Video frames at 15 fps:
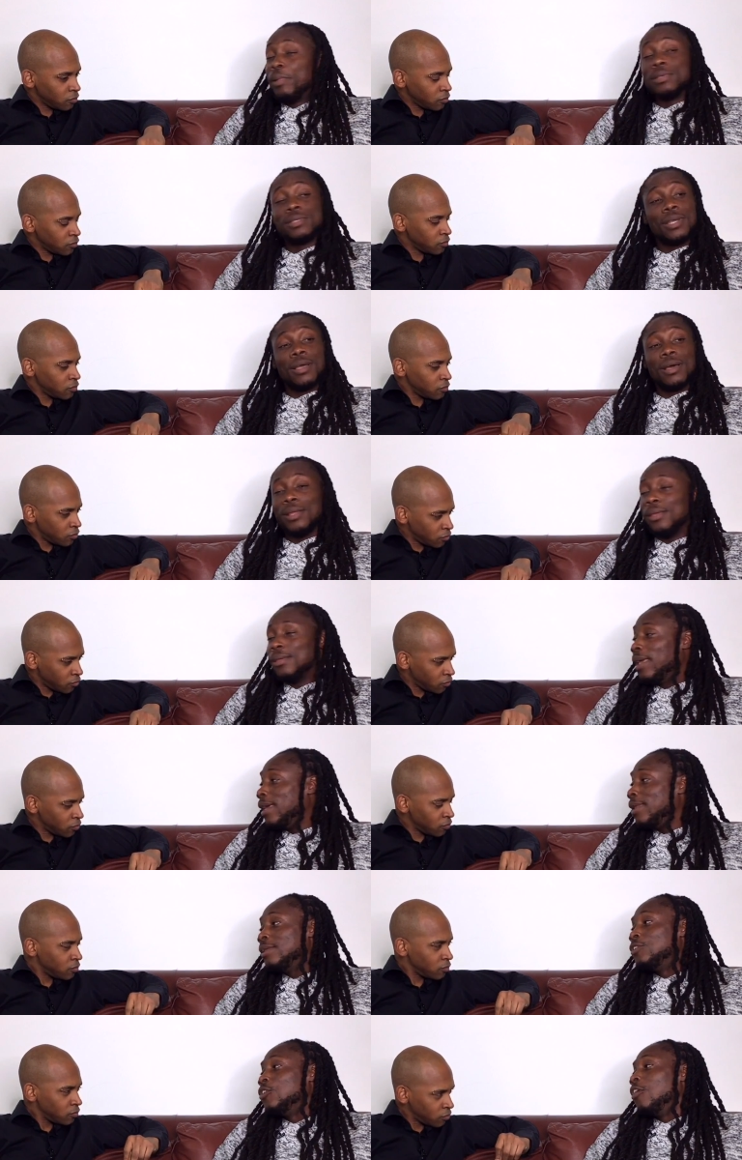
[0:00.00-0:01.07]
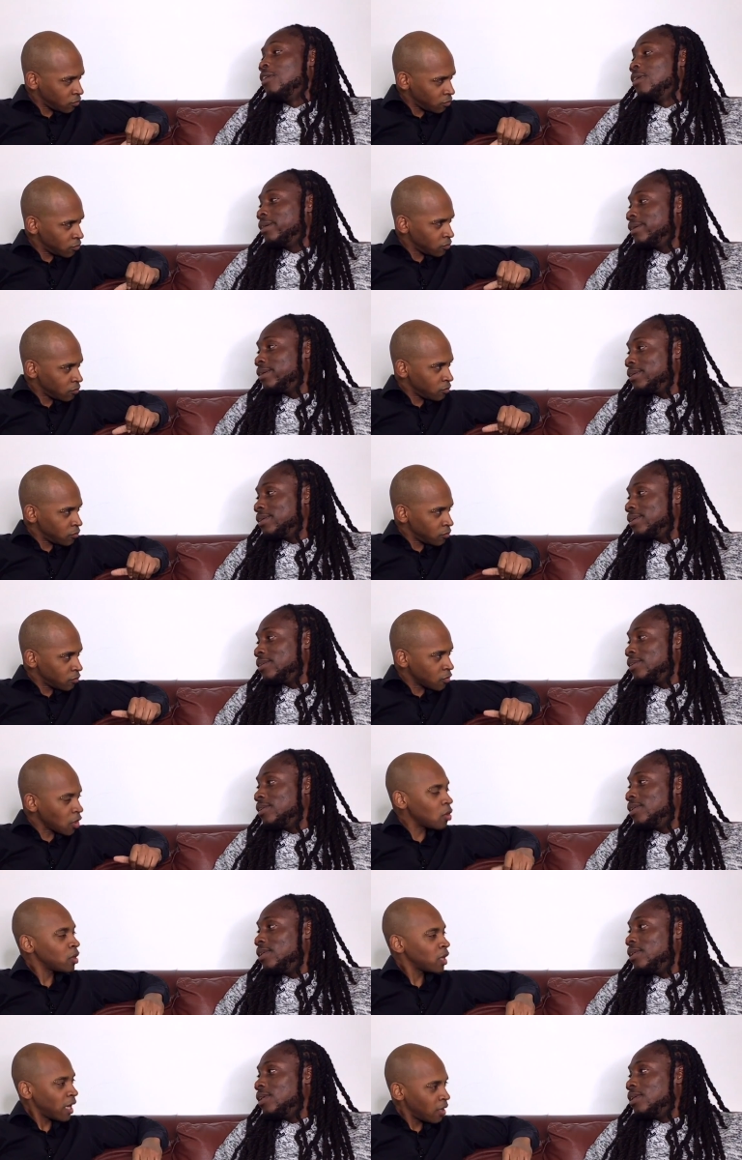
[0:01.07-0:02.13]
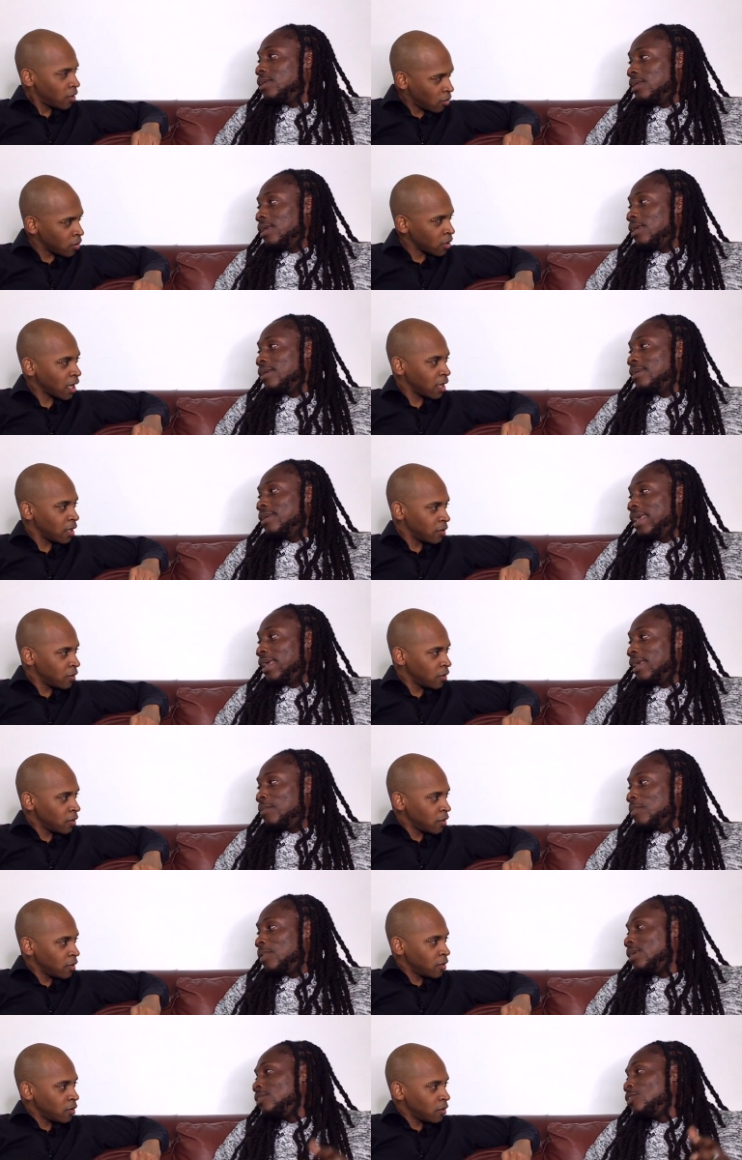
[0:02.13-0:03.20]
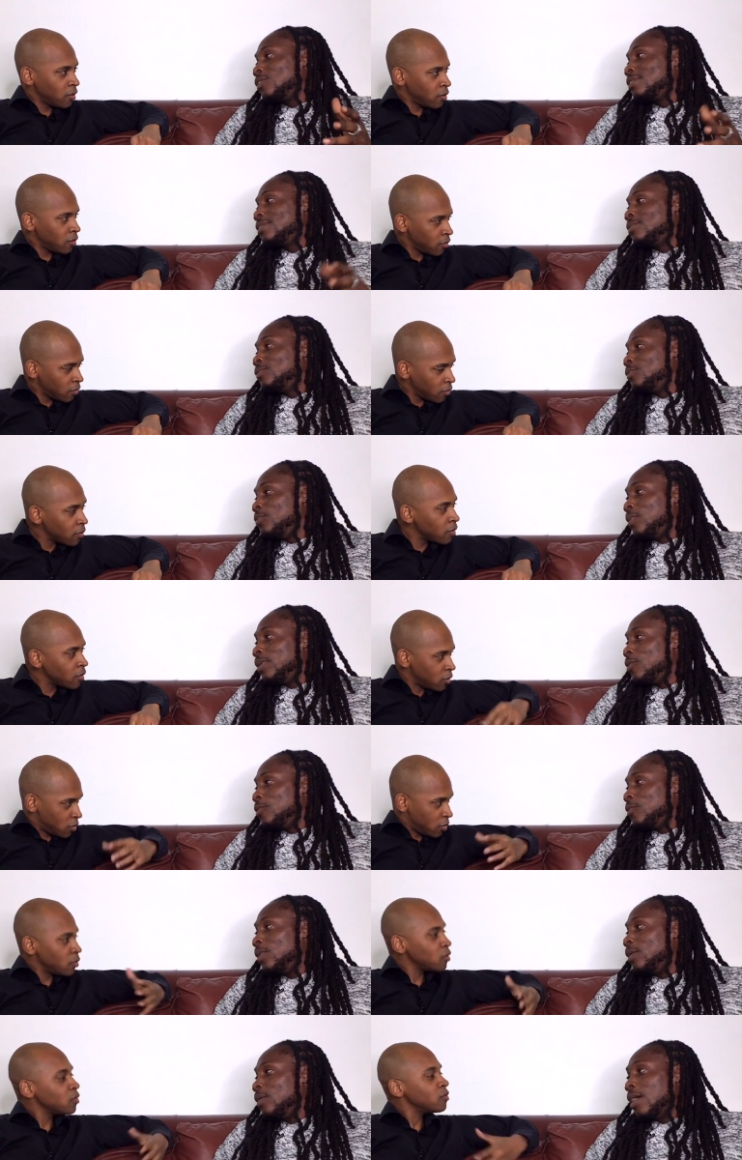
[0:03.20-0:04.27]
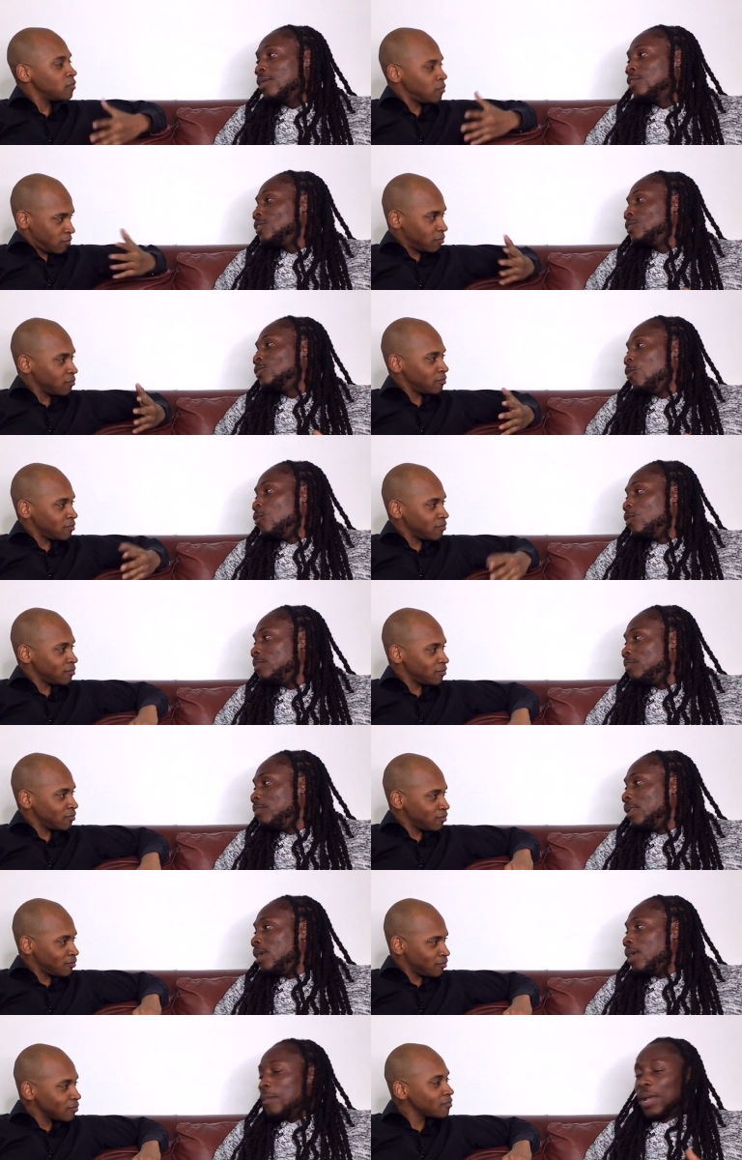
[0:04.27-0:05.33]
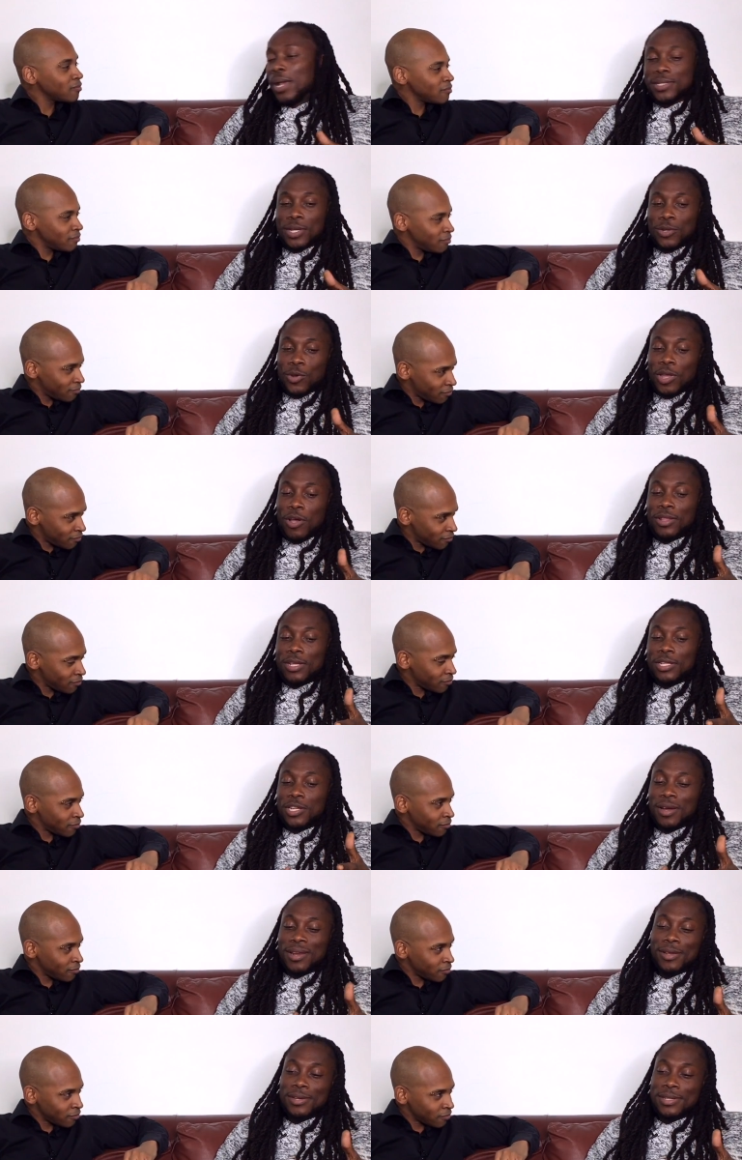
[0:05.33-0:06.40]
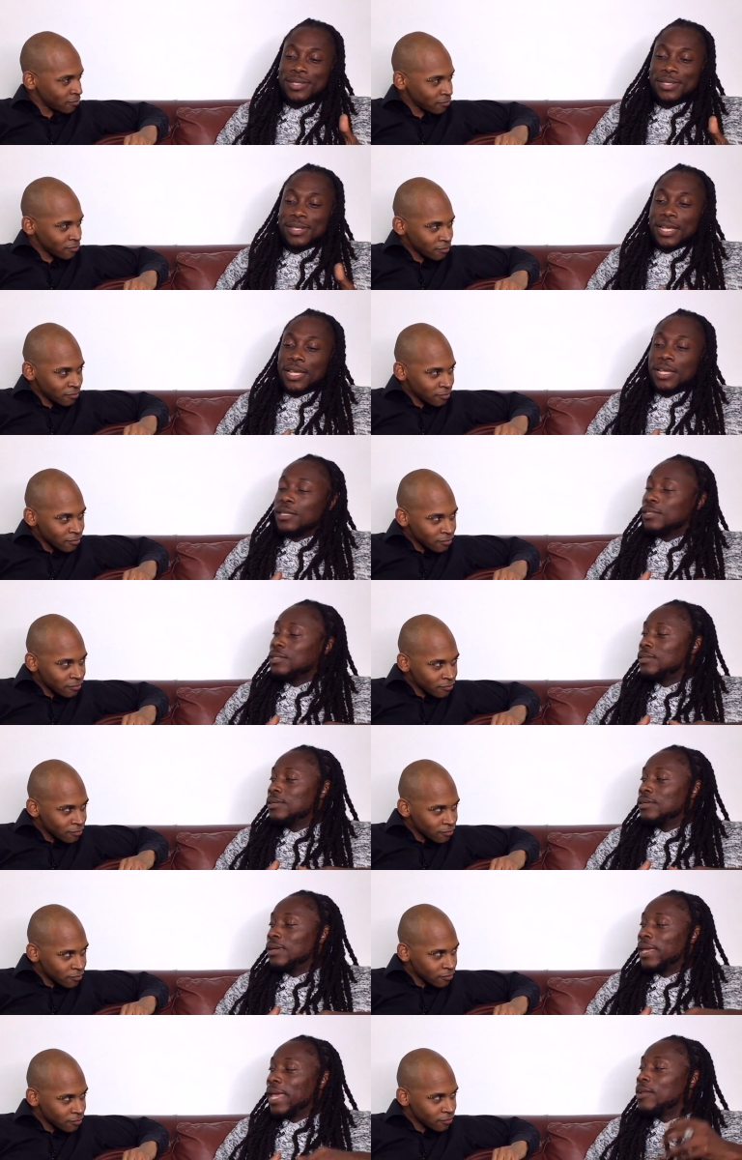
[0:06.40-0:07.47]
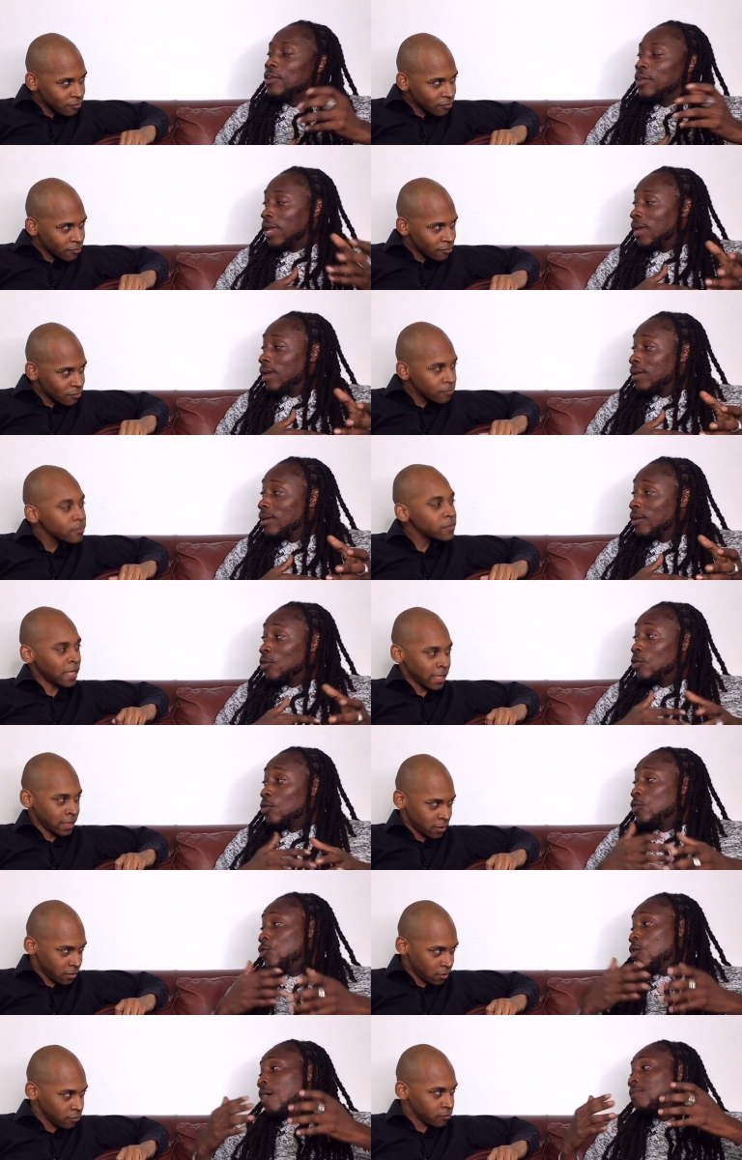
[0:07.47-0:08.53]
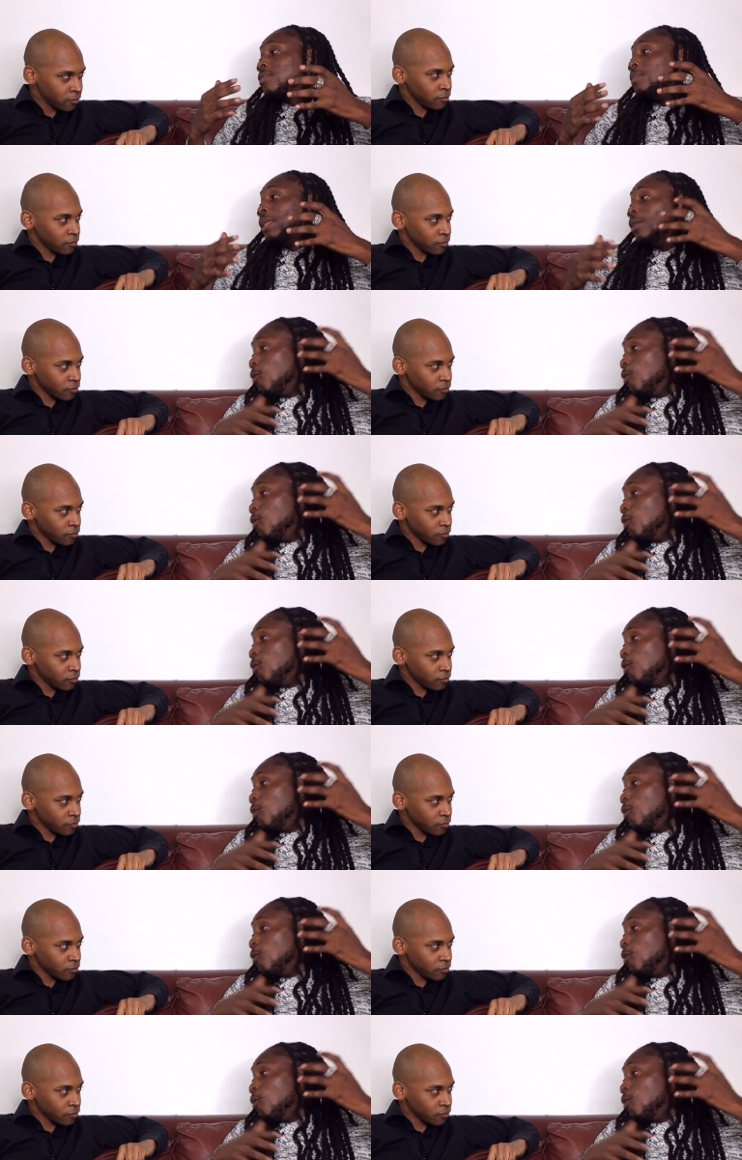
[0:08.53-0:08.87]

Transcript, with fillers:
Speaker 1: basically any genre. Okay, yeah. okay. But I just, we don't, we don't, I just don't, because I know the other genres, to get there, yes. you have to be